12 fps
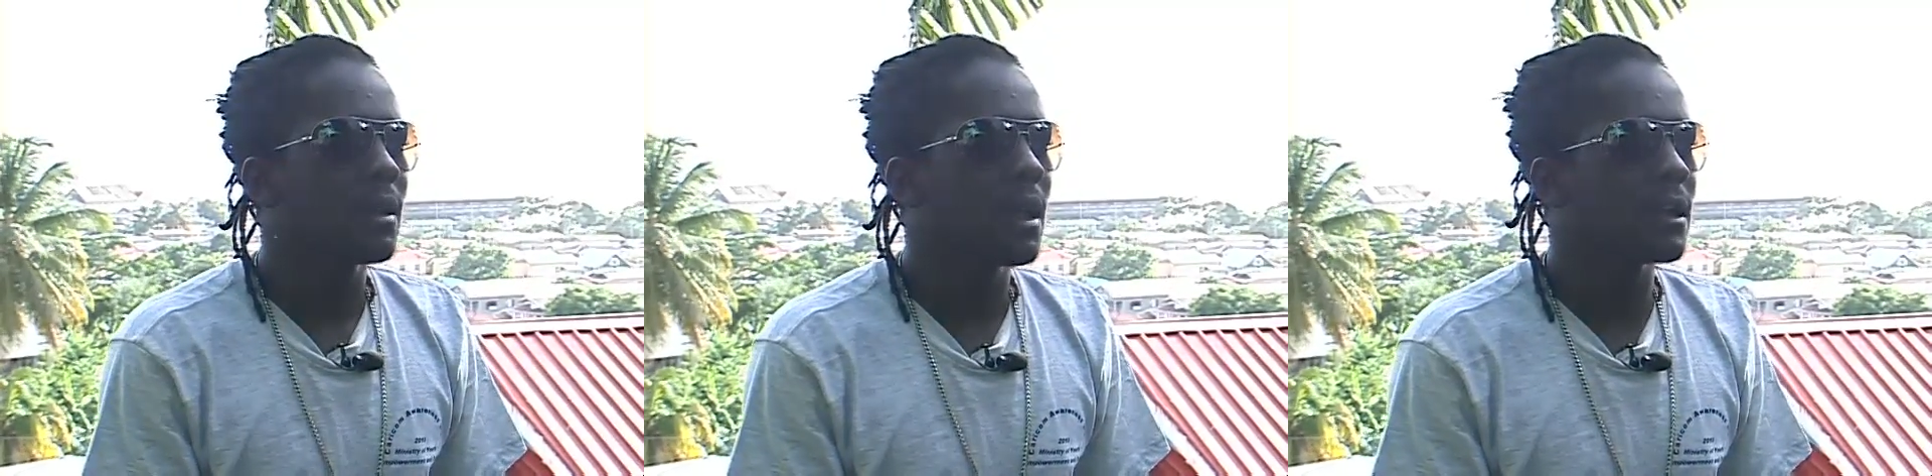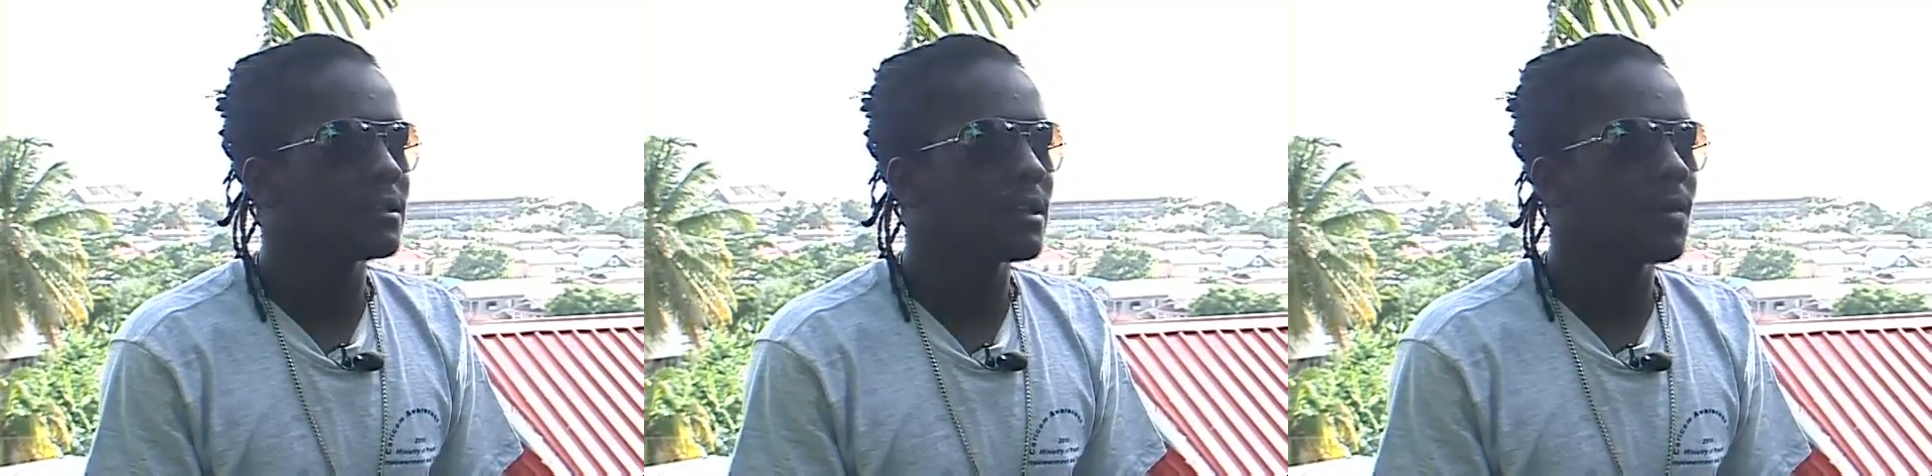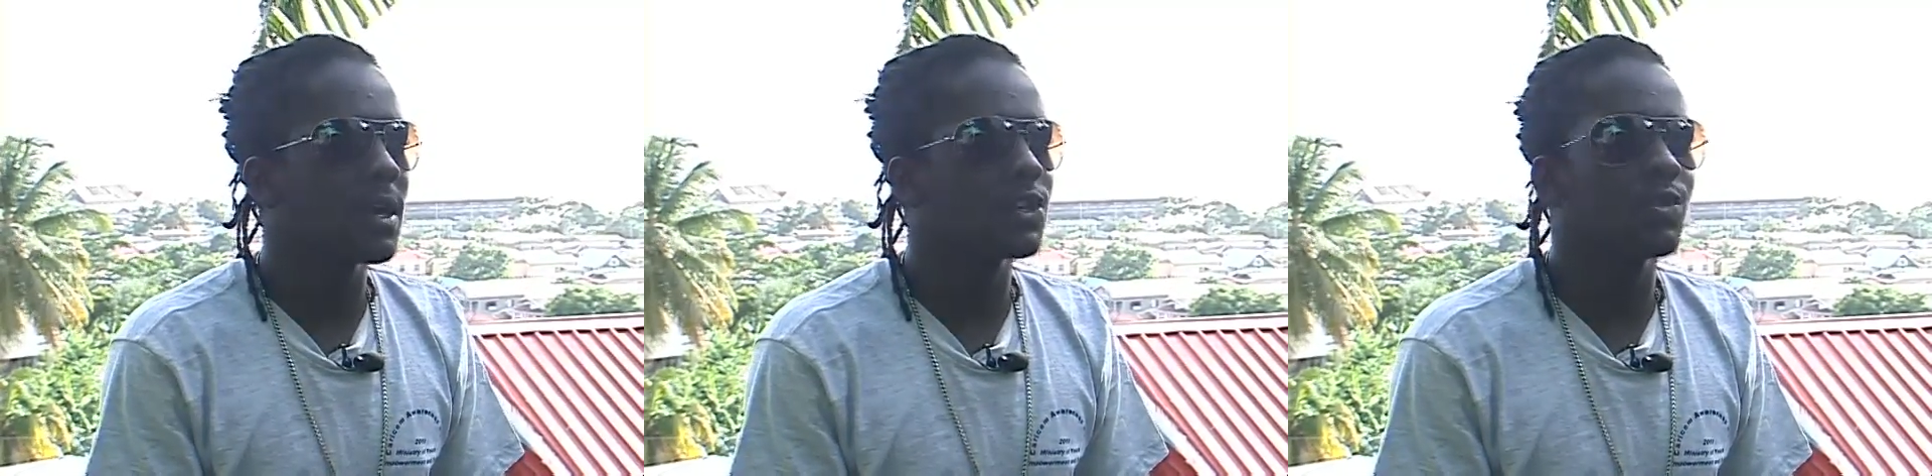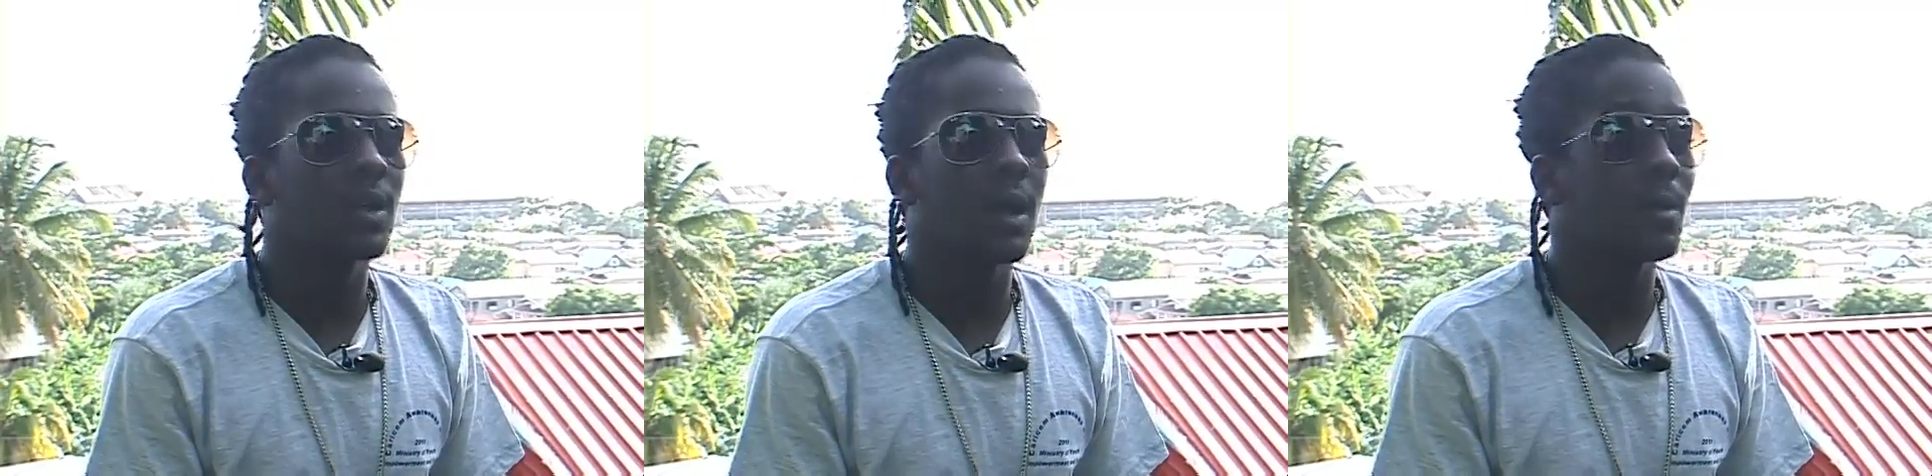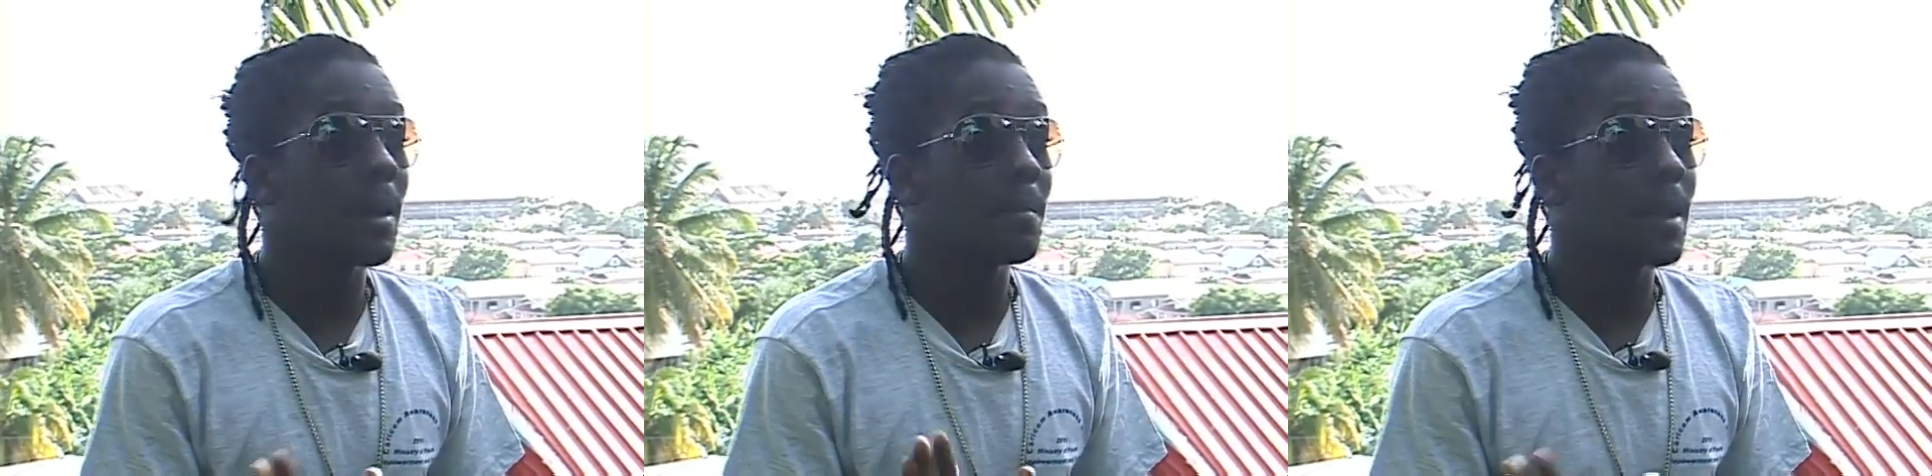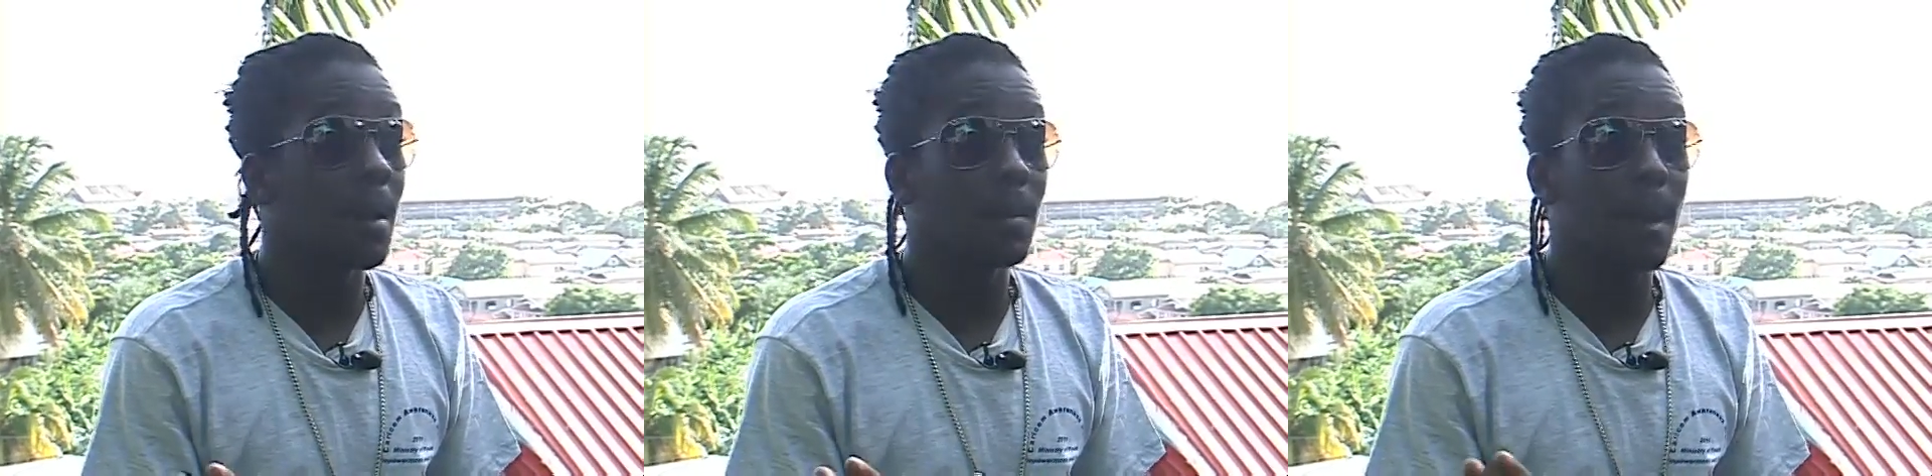You understand what I'm showing? And when
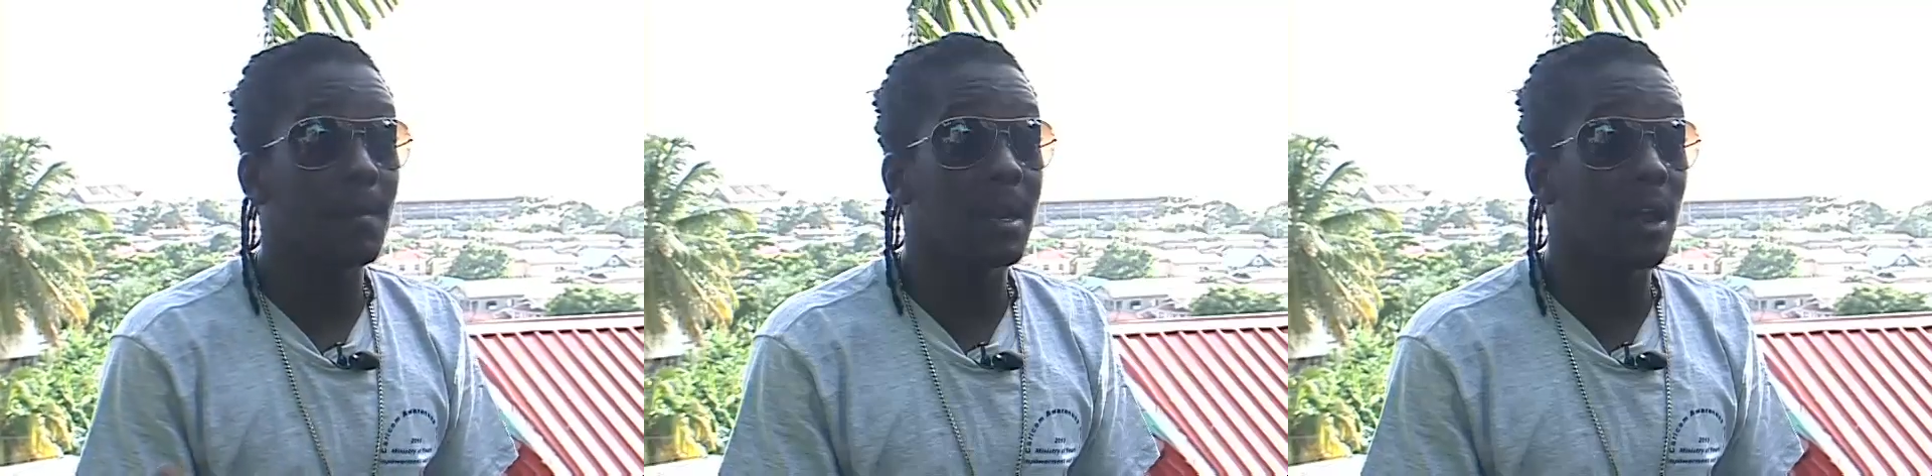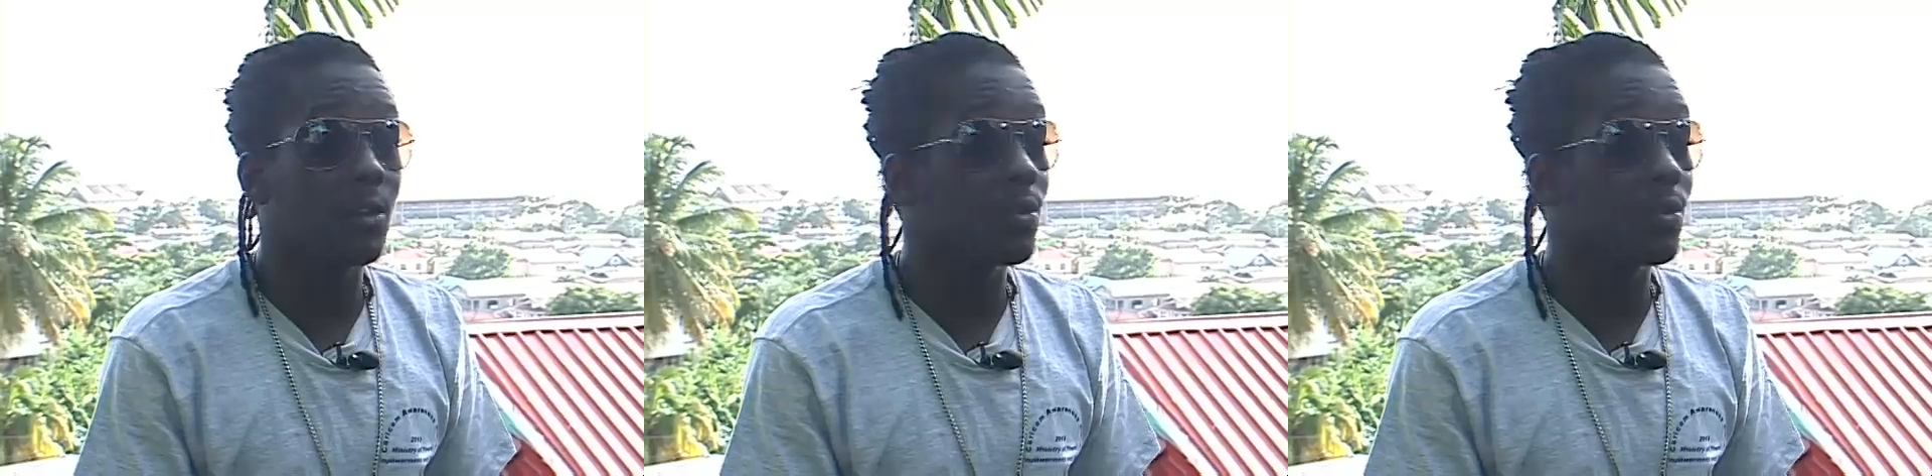I'm, I mean, I mean,